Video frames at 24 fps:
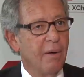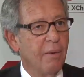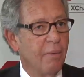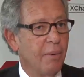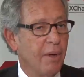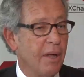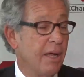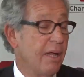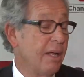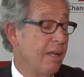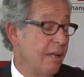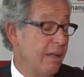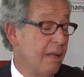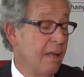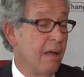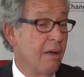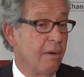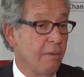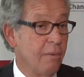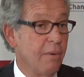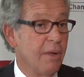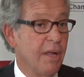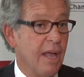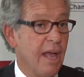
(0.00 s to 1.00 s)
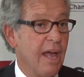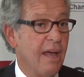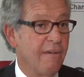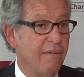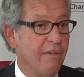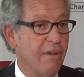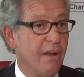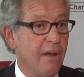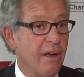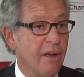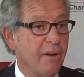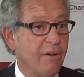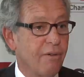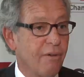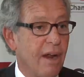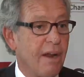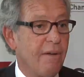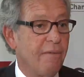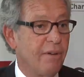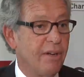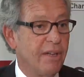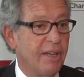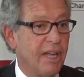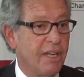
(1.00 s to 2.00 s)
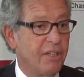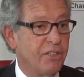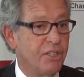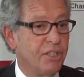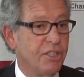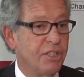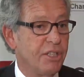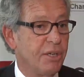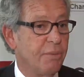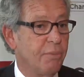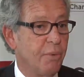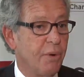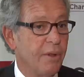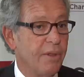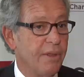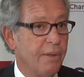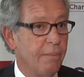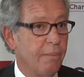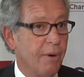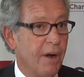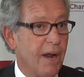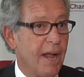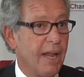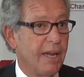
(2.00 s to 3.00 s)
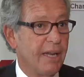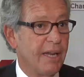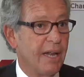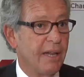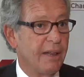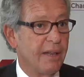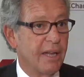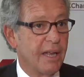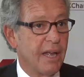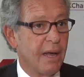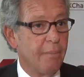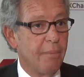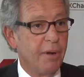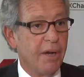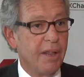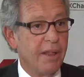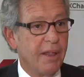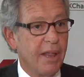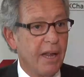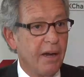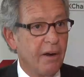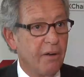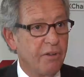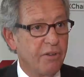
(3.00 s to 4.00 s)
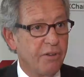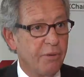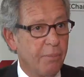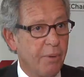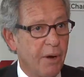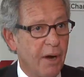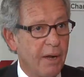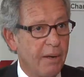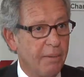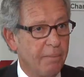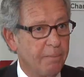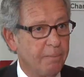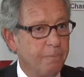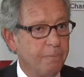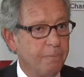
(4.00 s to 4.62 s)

We have a great relationship with the brand and the company that owns the brand.